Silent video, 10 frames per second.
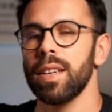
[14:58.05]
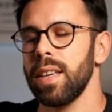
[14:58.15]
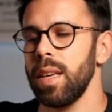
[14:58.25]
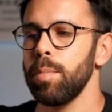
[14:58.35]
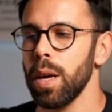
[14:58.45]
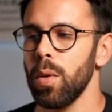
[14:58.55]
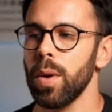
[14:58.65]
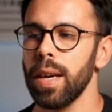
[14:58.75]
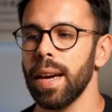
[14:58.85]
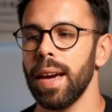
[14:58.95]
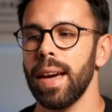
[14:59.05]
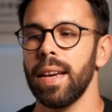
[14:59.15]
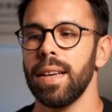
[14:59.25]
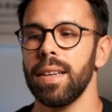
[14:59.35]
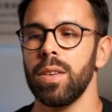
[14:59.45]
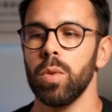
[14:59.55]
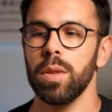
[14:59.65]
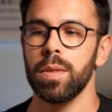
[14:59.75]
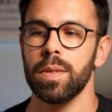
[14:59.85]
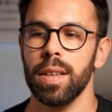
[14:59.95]
keep going and it
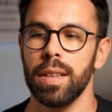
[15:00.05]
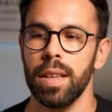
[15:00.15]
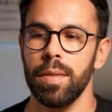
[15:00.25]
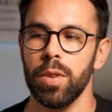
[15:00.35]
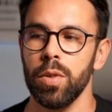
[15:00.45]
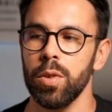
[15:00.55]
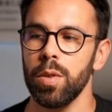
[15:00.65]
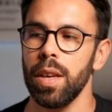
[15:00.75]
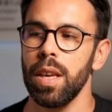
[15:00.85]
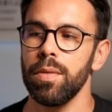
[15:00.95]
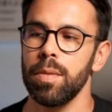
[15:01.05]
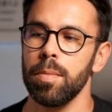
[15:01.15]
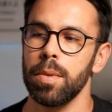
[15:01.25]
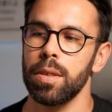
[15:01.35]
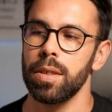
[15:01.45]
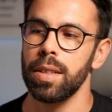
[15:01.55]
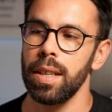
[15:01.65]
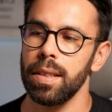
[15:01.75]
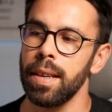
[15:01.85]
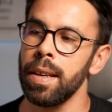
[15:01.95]
will start giving you even more data.